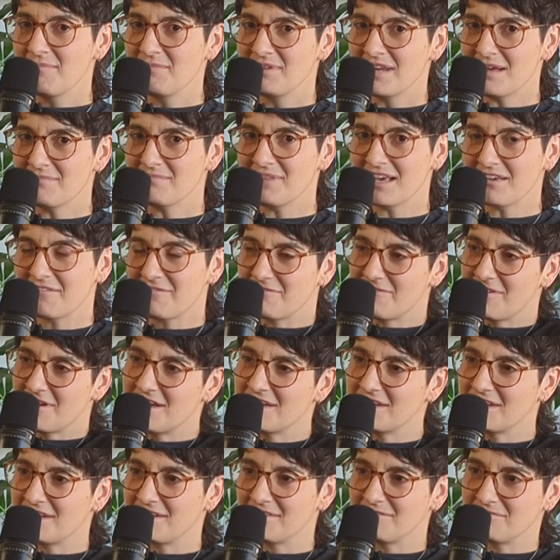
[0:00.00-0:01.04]
mean, I'm like
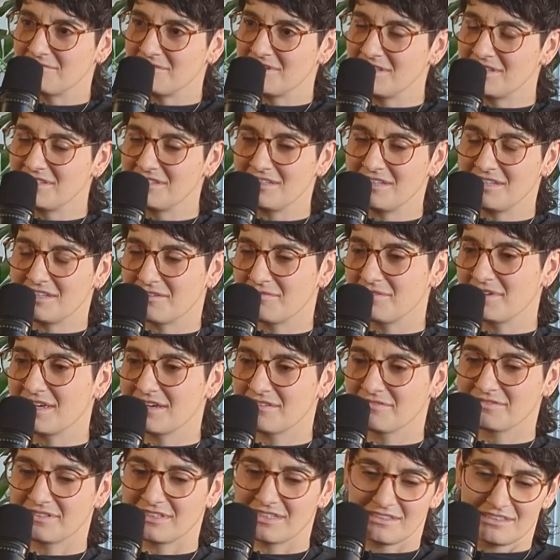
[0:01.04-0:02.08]
fun, and we
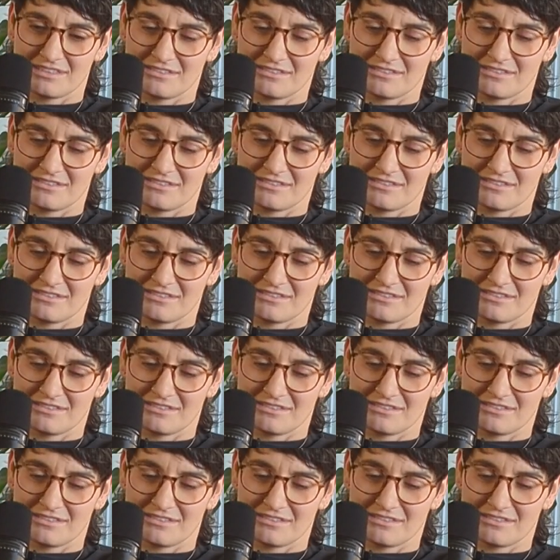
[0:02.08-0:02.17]
have.